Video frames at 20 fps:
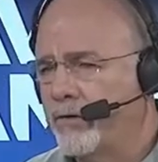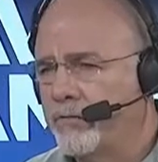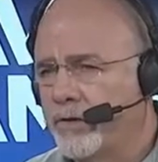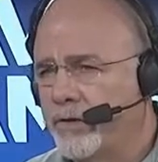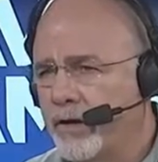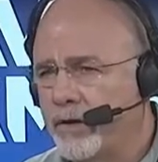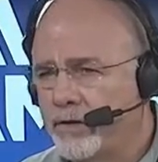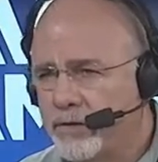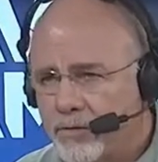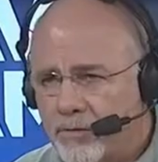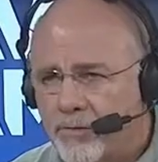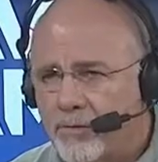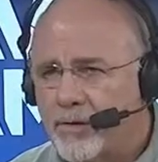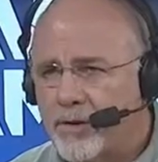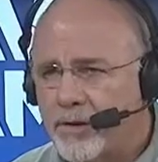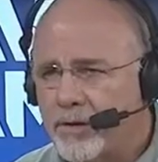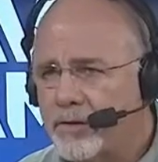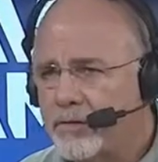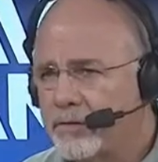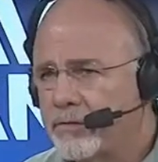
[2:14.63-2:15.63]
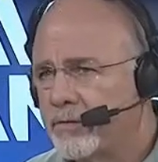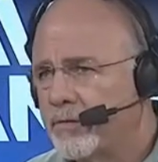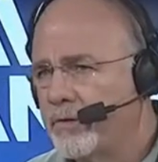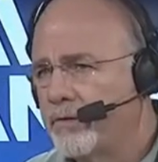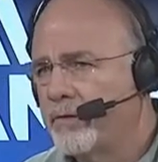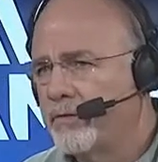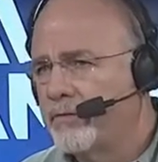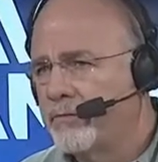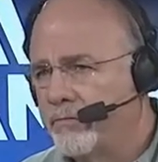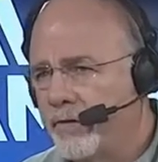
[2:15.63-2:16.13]
I've got a degree in
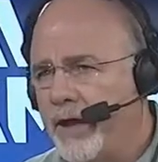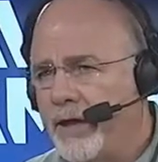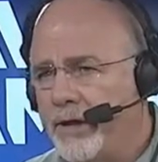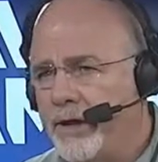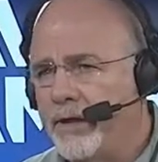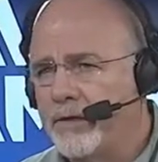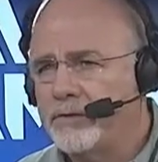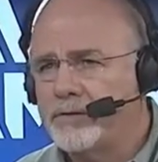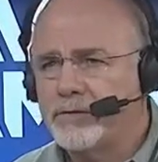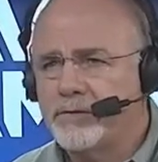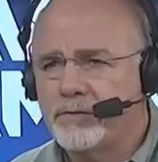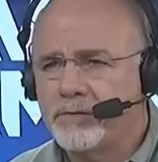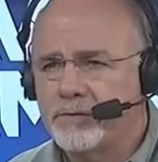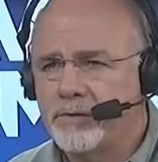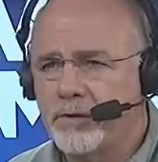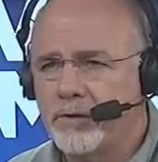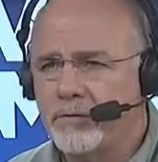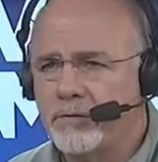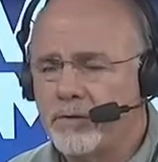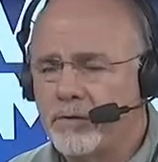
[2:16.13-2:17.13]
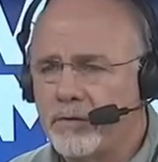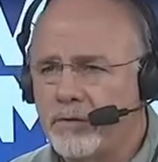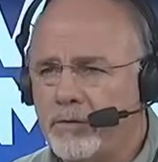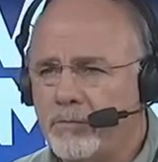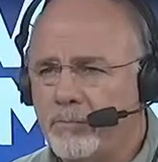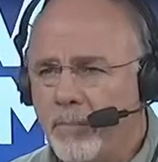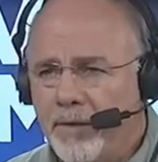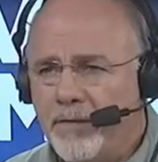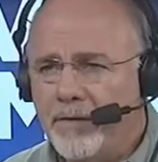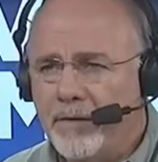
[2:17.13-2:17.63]
finance, so
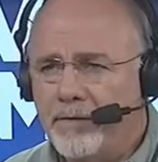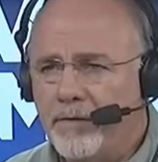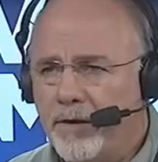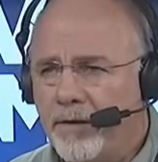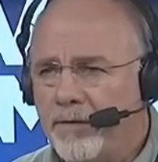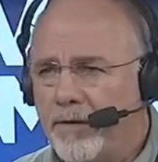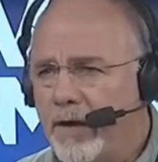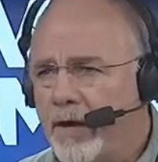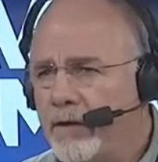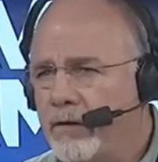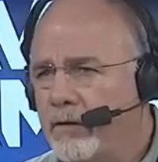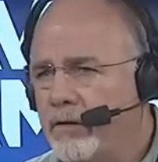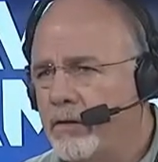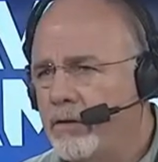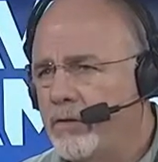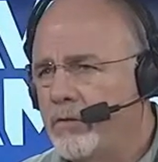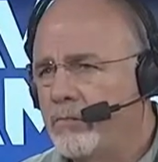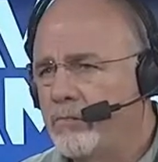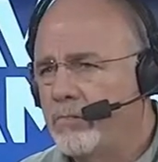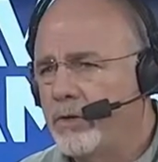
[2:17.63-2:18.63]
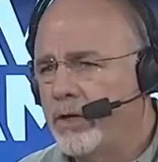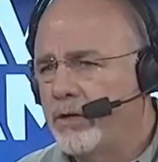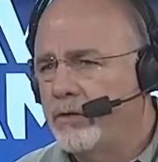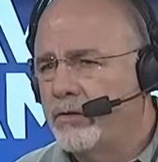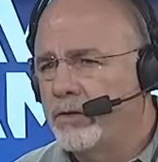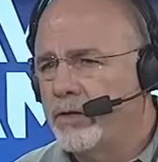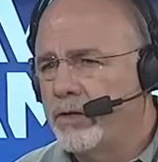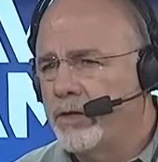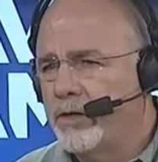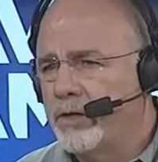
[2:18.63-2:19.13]
been there, done that. But
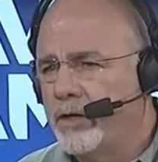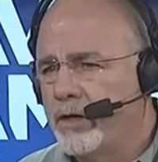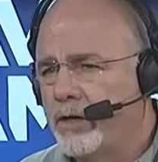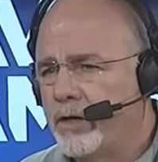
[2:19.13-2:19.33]
the